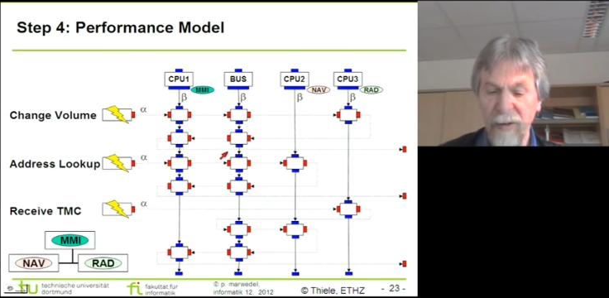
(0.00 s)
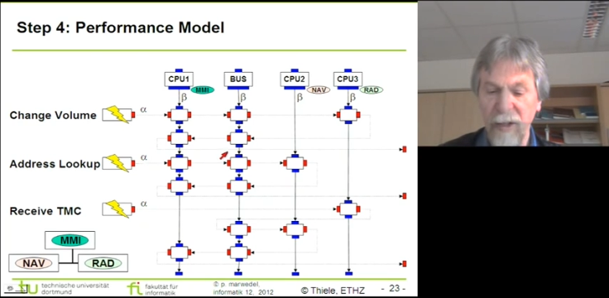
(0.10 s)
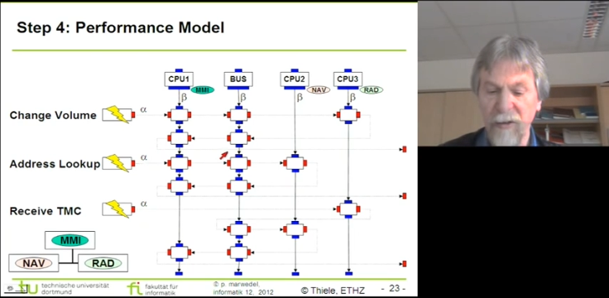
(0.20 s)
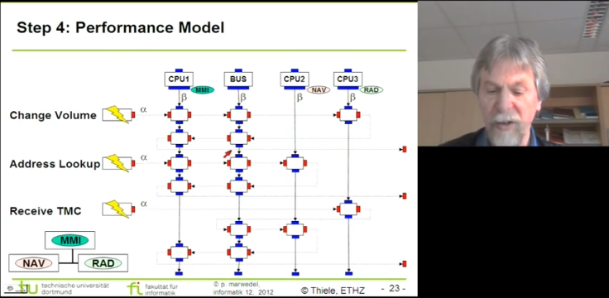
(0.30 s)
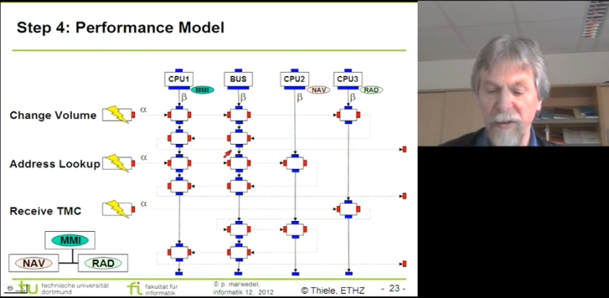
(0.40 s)

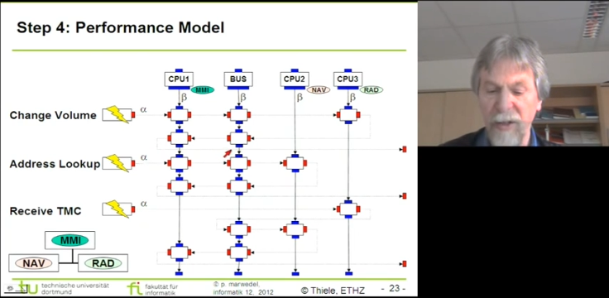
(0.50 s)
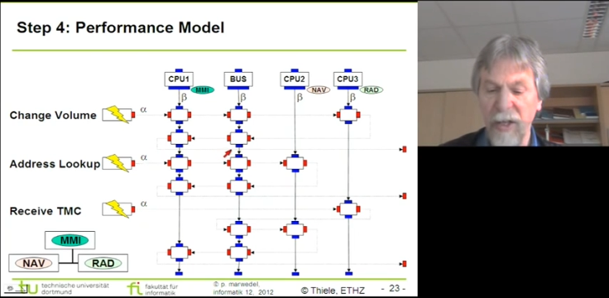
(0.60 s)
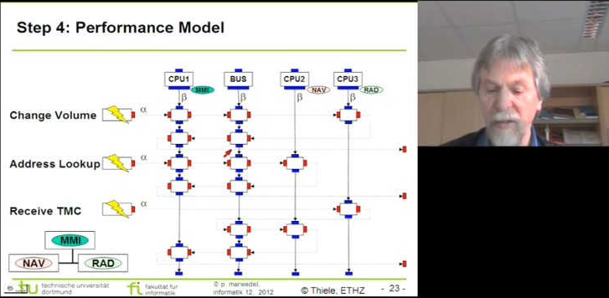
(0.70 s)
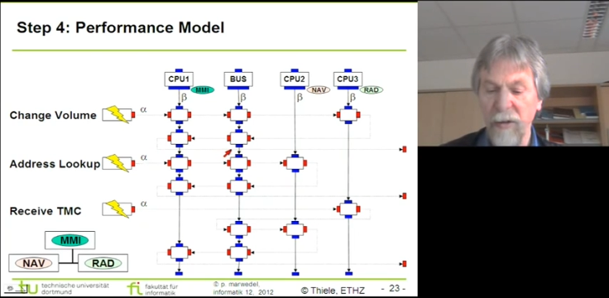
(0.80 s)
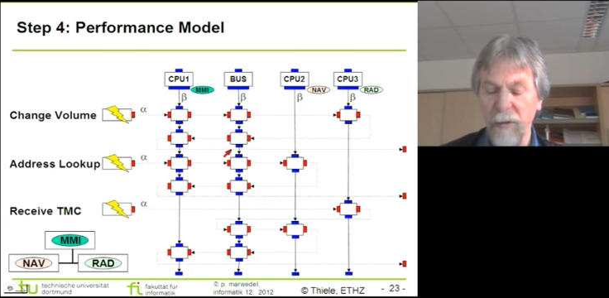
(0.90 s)
actually the
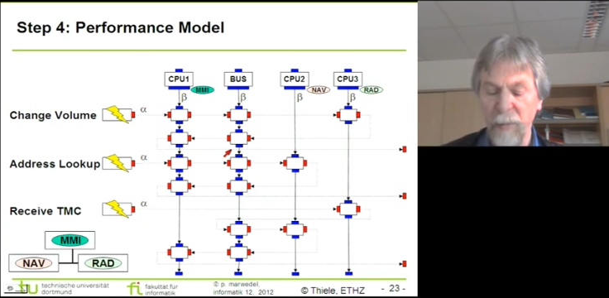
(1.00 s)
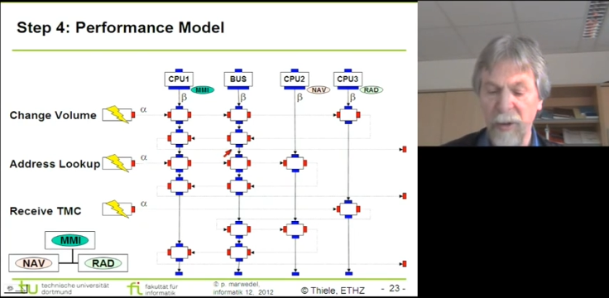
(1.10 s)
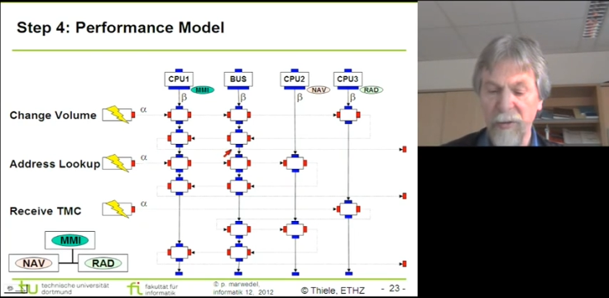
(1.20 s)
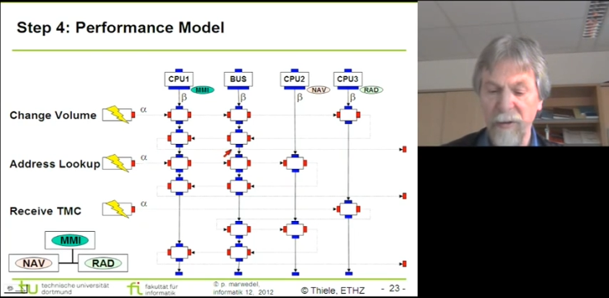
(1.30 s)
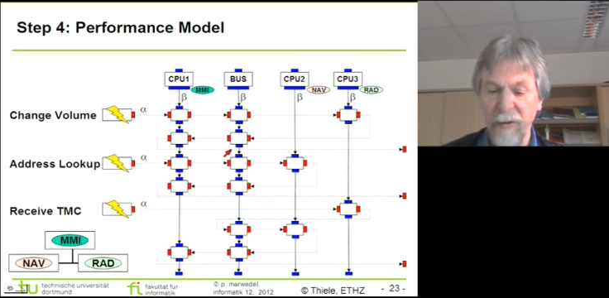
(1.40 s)
end of
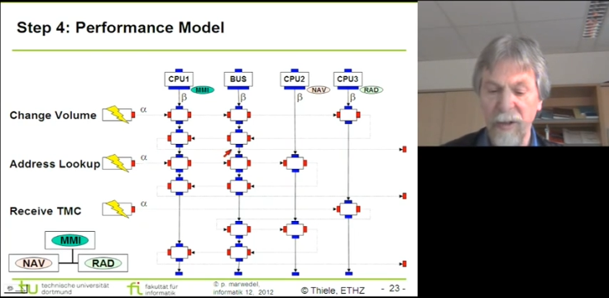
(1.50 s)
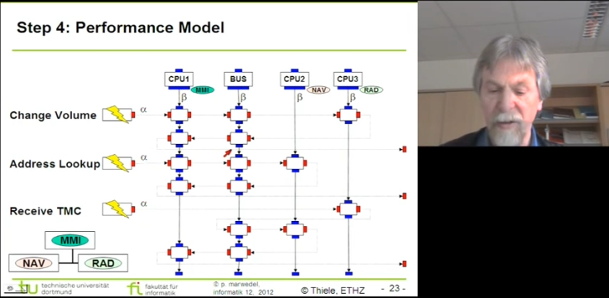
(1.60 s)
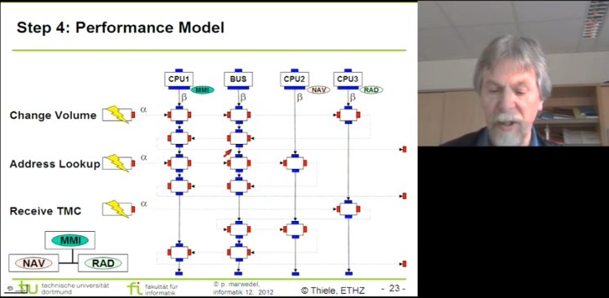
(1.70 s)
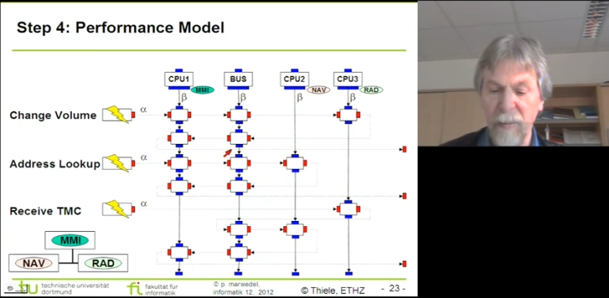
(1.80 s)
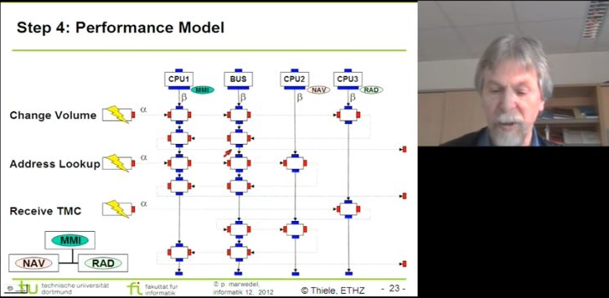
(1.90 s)
processing
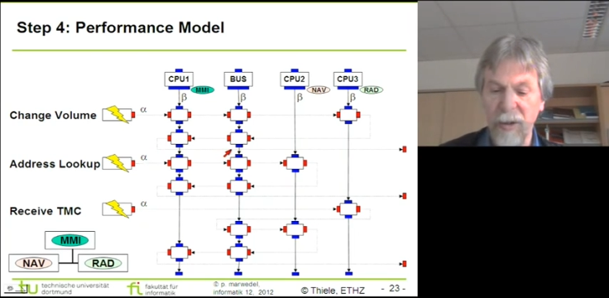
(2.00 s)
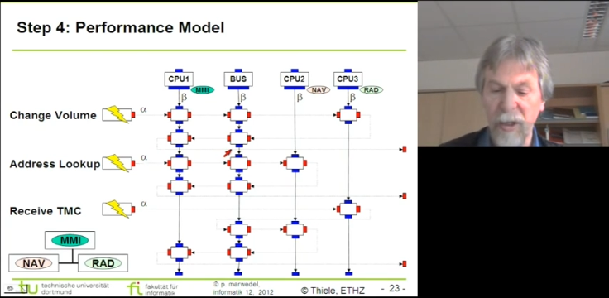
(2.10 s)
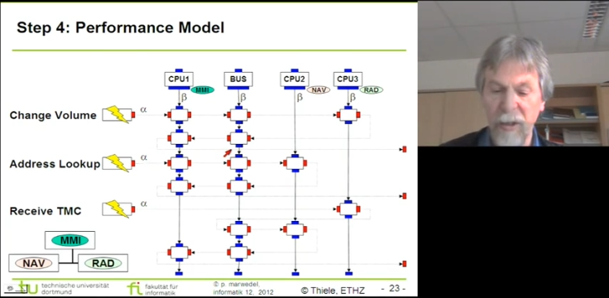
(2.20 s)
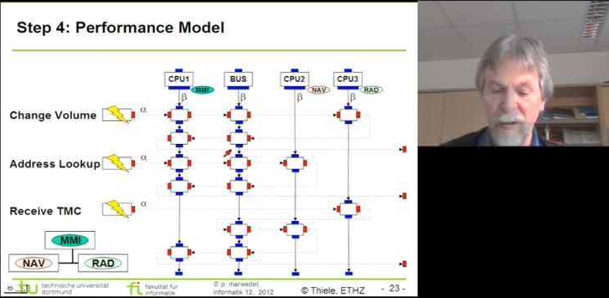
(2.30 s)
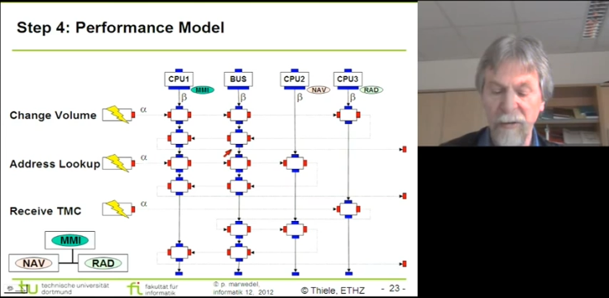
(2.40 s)
that
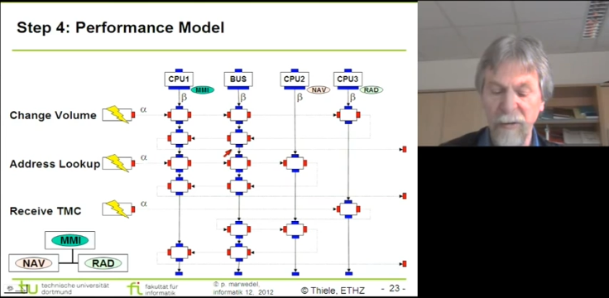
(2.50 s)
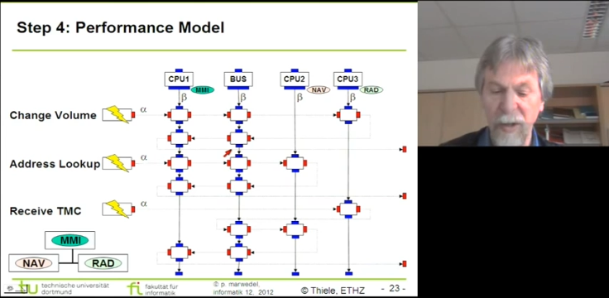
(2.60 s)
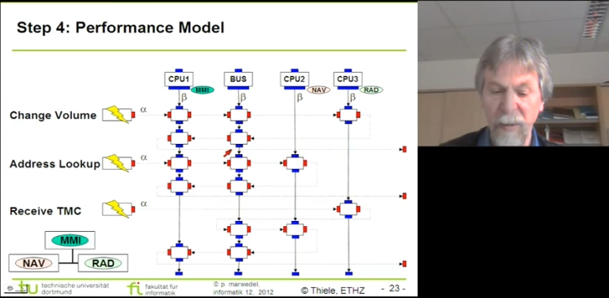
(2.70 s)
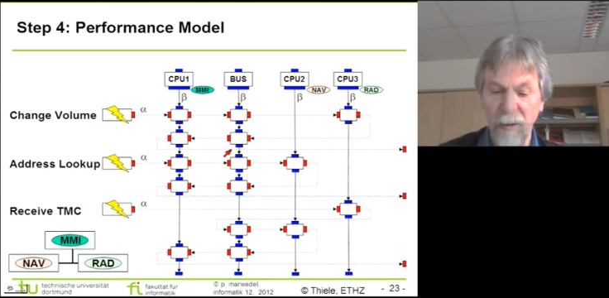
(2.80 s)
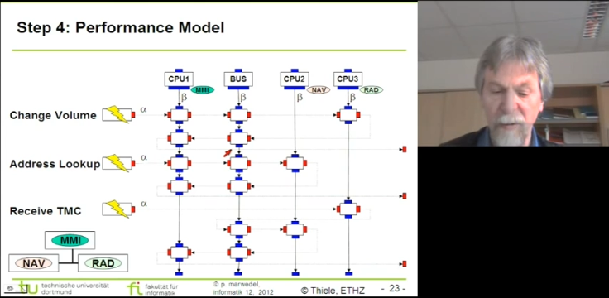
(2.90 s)
particular
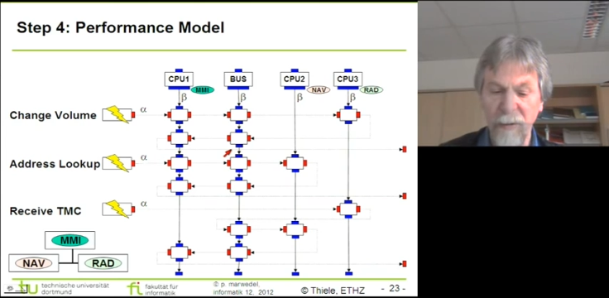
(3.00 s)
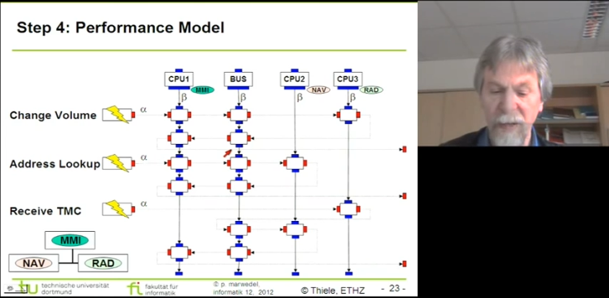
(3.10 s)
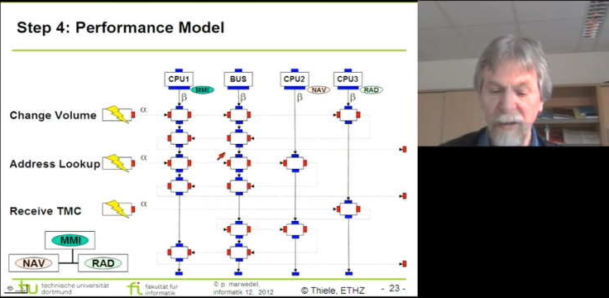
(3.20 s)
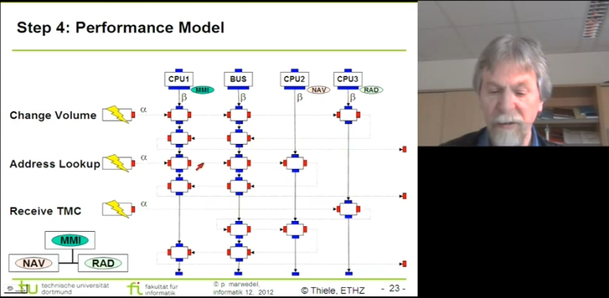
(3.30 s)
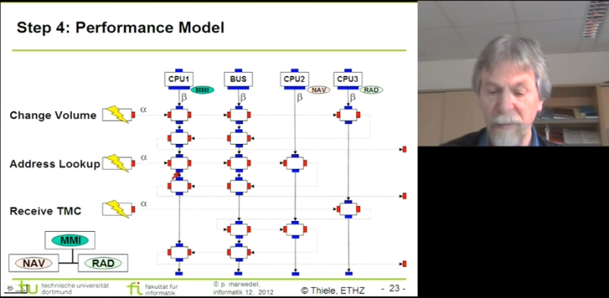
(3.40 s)
stream of
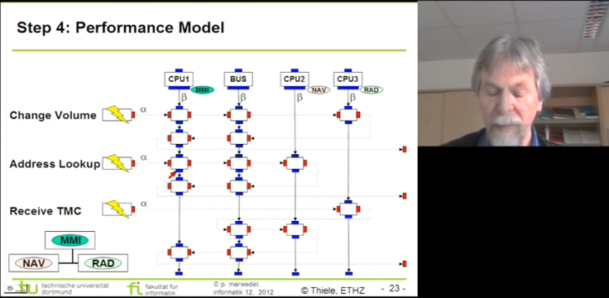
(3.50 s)
events.